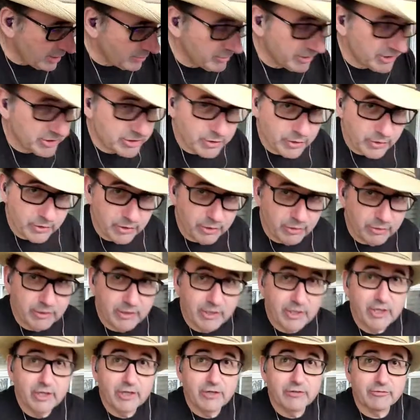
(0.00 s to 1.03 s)
coming to you
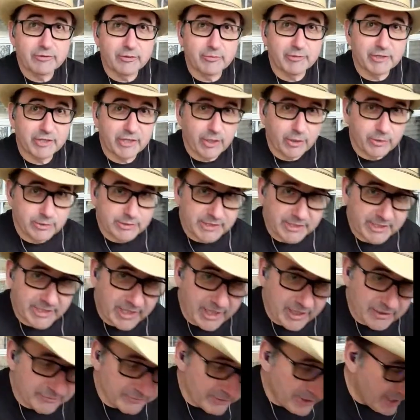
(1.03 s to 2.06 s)
from the cozy
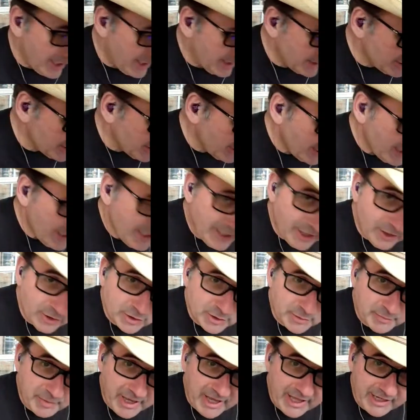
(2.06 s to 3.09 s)
confines here
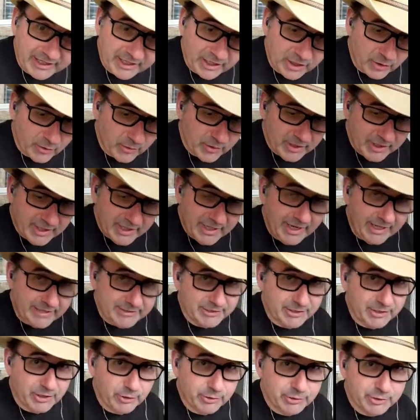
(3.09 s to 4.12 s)
on the patio at
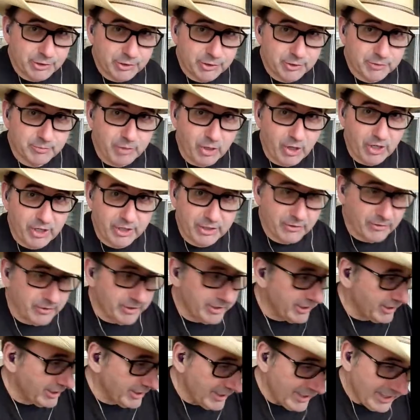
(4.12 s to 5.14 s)
the No Shoes Bar and
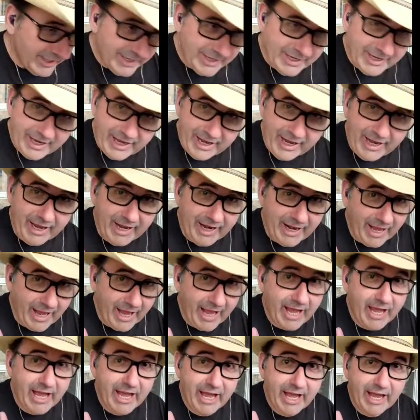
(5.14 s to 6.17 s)
Grill. And
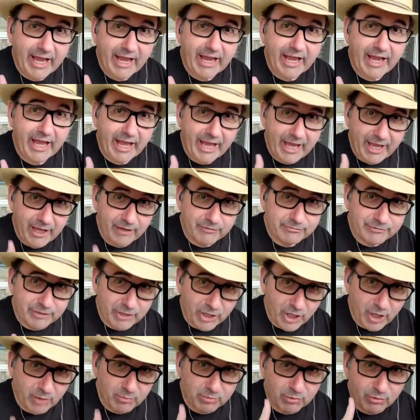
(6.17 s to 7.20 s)
I effed
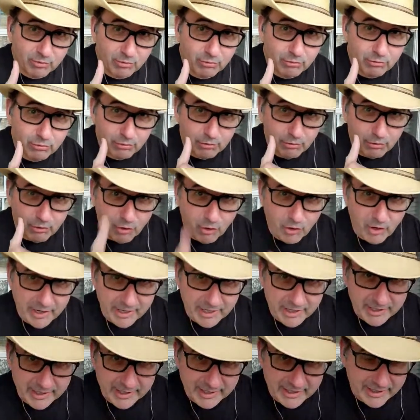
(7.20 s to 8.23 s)
up
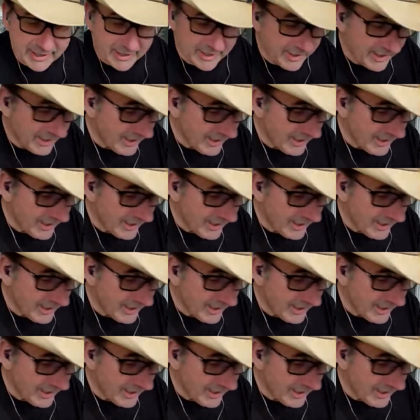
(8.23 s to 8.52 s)
royally.